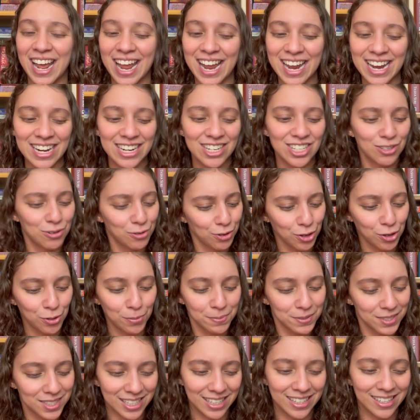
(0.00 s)
age
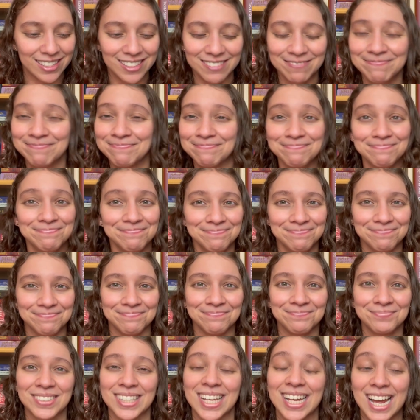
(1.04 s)
groups and. Mm,
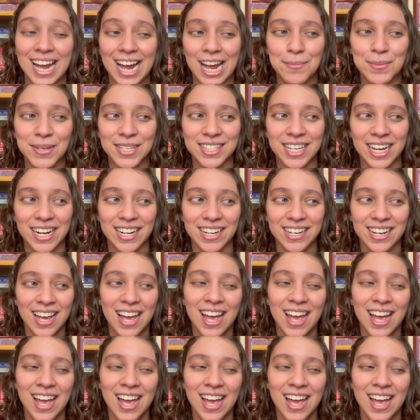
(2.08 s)
I'm excited.